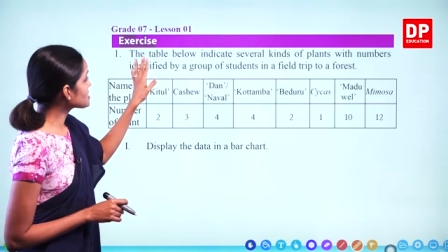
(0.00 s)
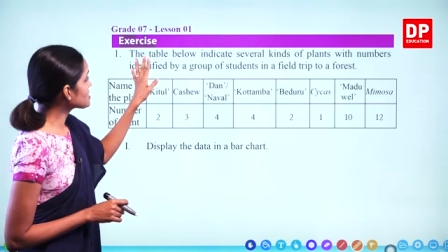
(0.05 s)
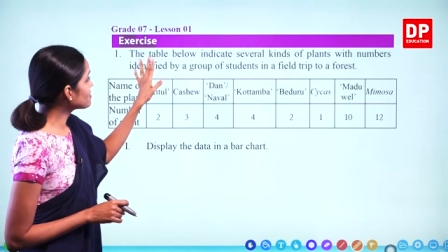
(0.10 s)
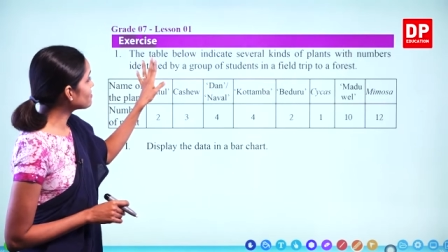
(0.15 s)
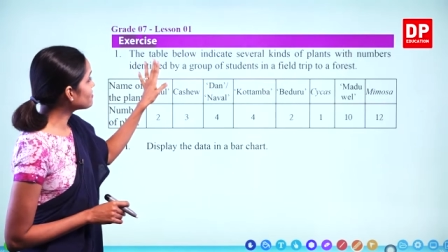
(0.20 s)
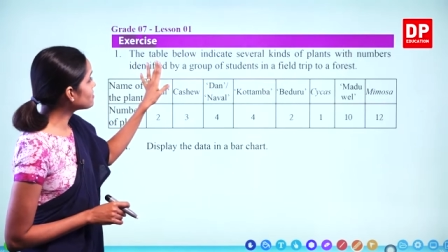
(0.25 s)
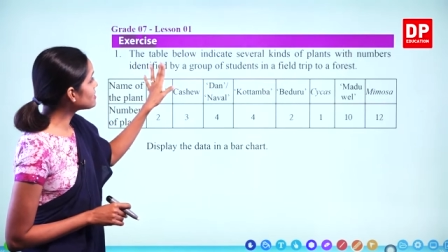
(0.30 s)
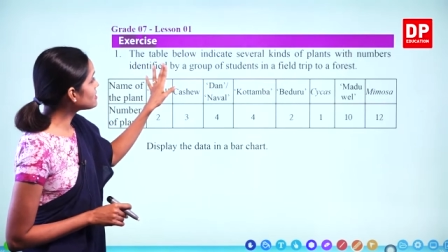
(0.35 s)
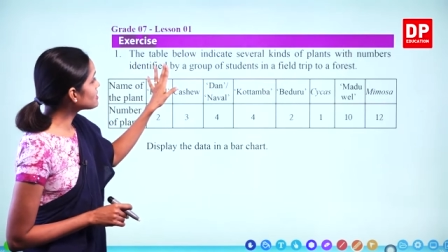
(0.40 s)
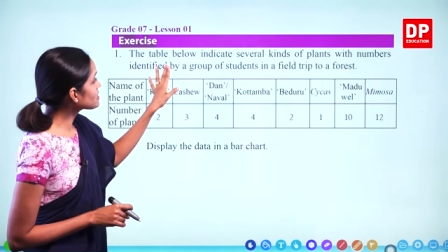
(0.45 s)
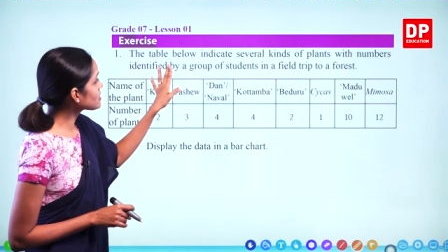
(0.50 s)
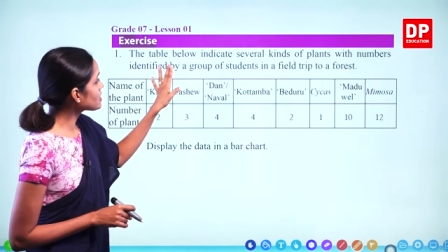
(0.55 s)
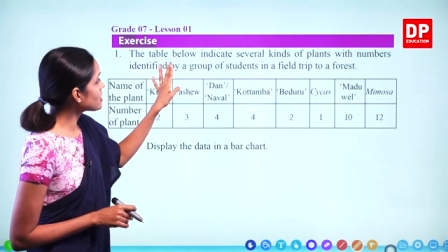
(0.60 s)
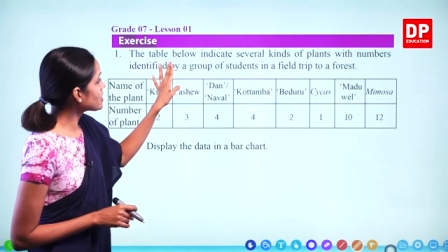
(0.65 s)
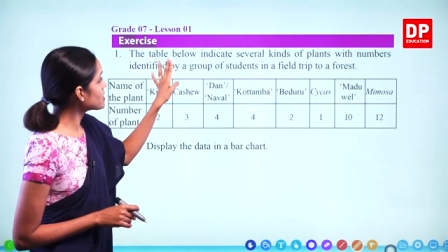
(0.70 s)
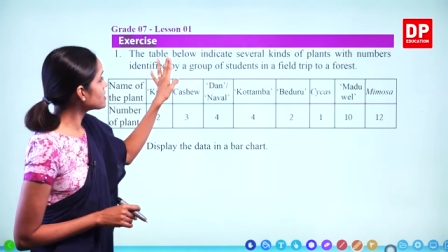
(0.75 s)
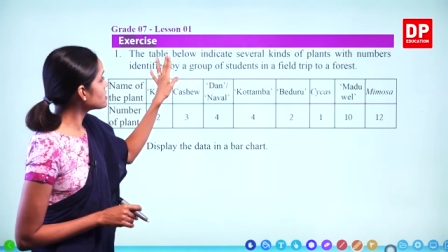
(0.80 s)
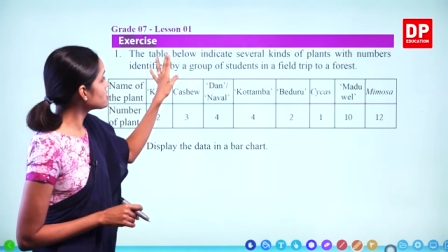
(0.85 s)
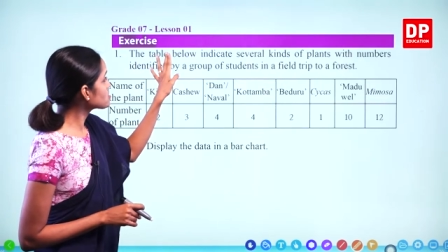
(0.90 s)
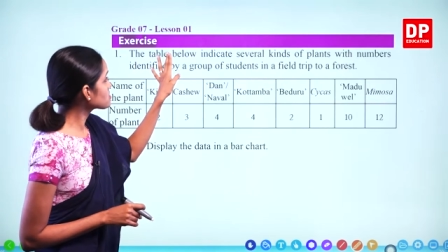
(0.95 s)
several
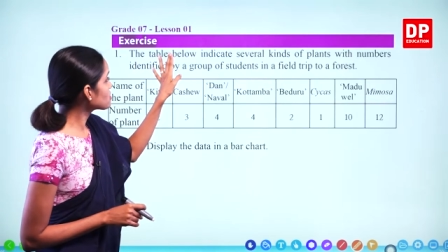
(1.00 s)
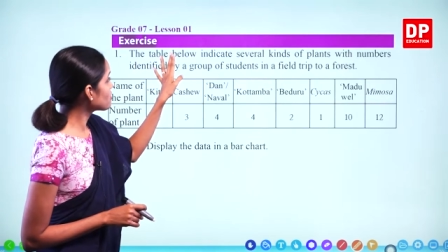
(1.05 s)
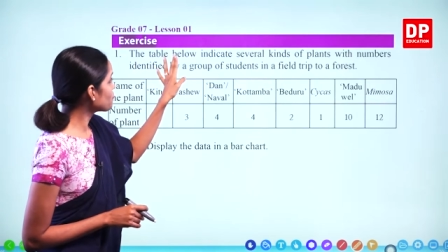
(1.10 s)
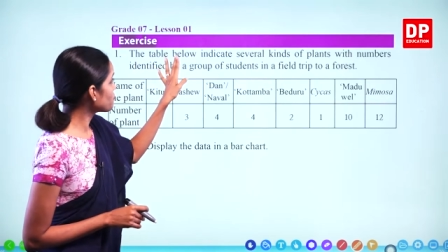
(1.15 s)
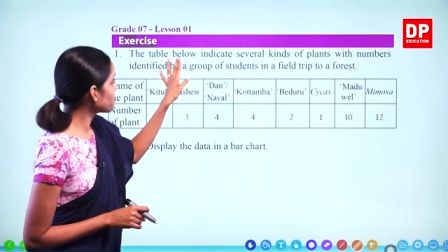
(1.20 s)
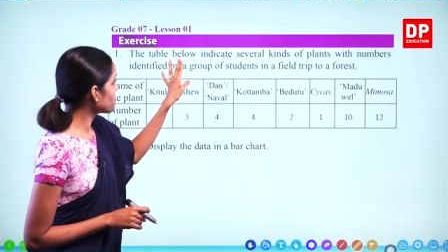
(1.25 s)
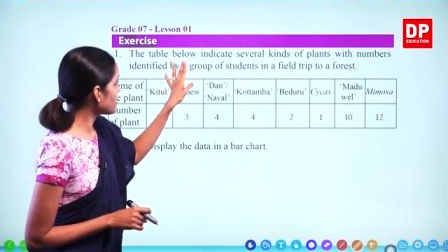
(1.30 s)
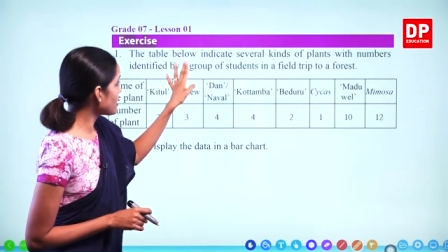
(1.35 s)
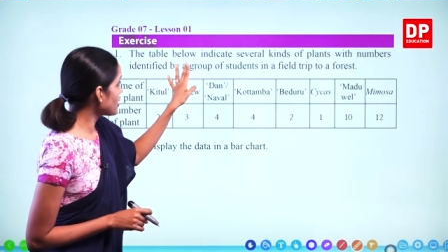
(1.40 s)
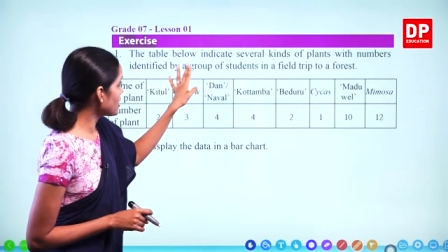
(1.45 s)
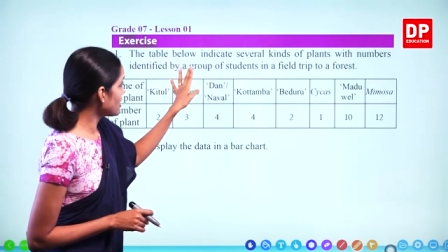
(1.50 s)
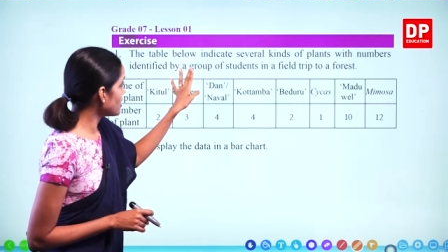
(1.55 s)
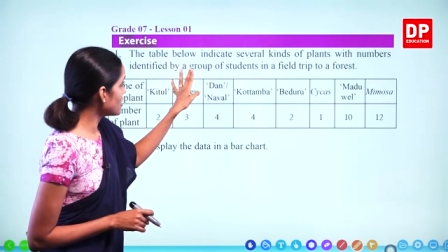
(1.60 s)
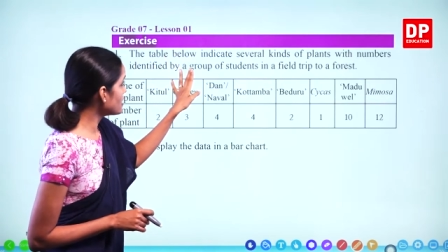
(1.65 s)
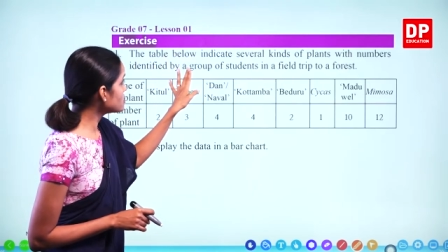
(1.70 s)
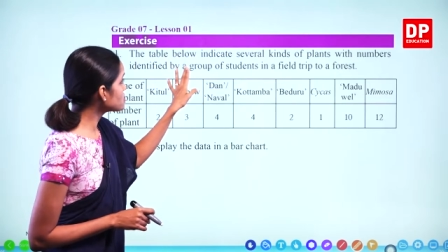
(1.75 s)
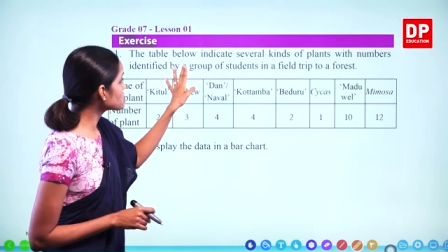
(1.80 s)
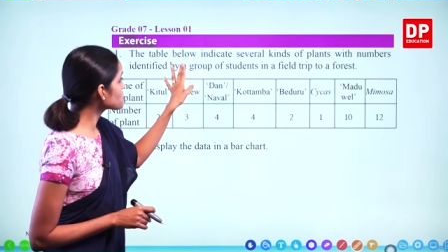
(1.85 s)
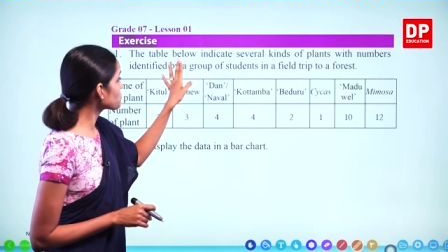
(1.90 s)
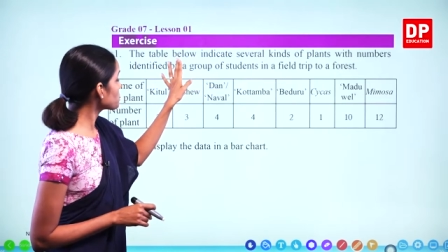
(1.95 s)
kinds of
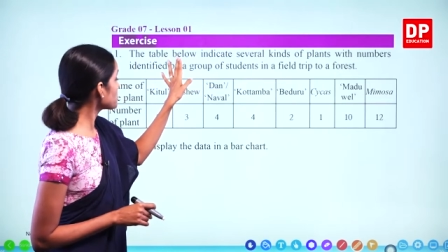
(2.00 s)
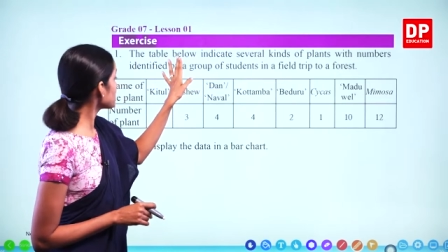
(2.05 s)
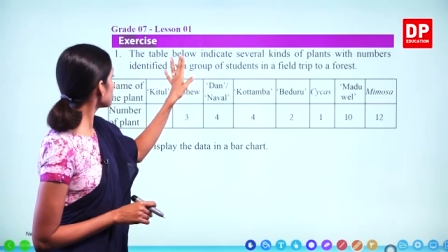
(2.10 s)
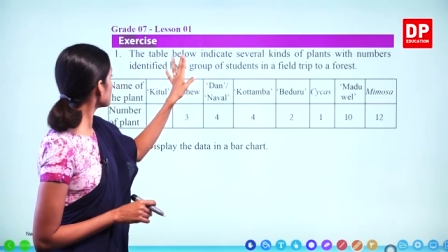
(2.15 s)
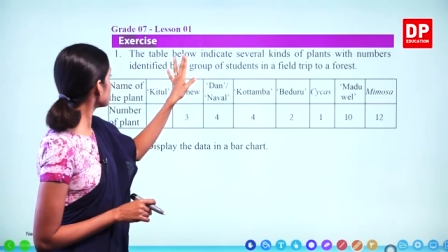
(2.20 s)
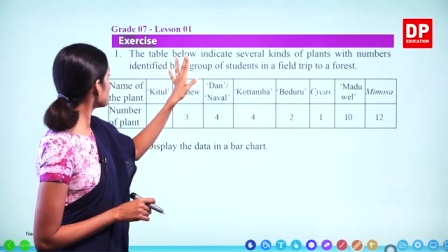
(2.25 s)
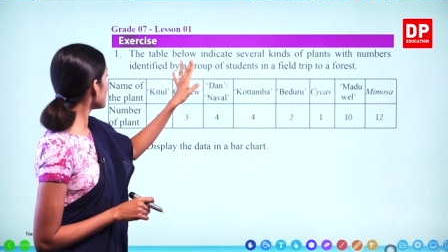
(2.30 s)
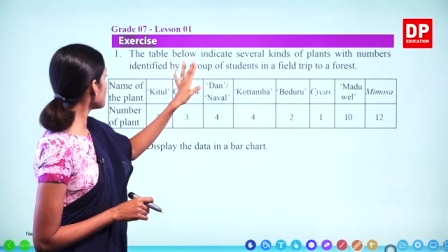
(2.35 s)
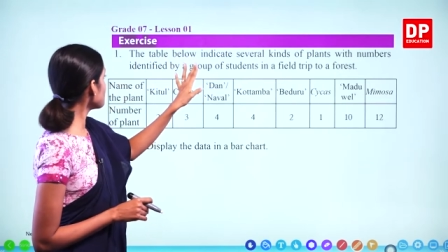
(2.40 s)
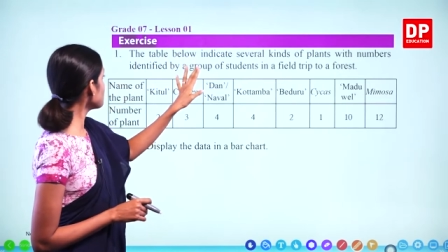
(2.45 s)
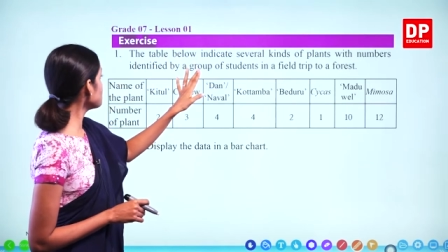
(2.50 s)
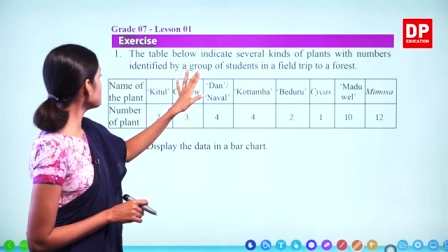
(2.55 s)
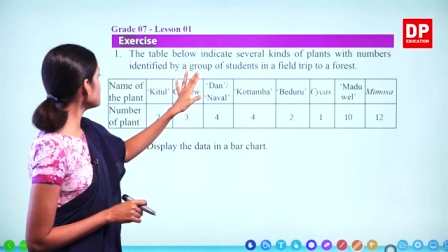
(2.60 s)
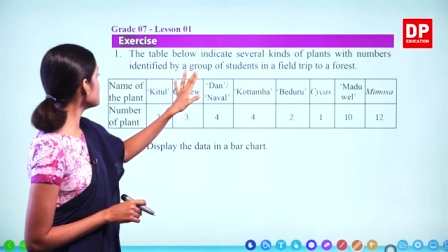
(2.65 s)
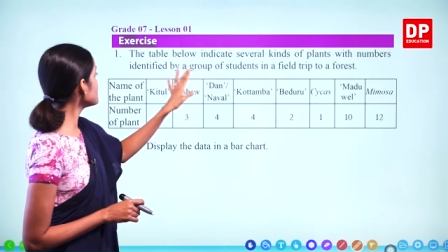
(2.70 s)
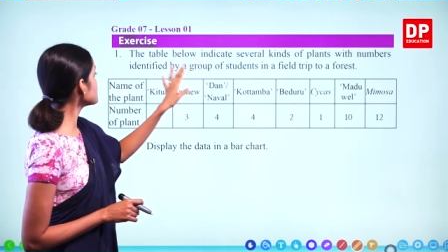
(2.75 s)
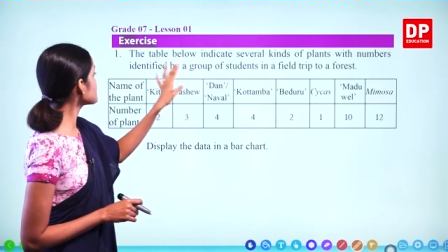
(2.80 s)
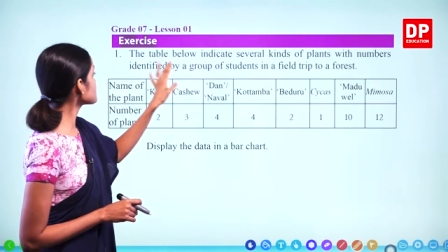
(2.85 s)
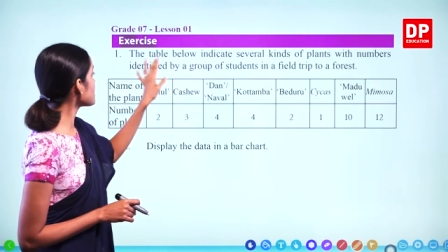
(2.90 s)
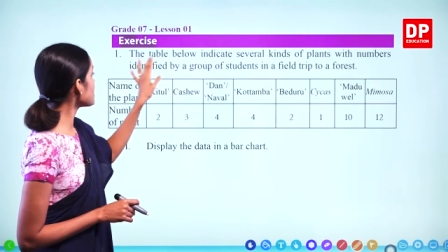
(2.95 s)
plants with numbers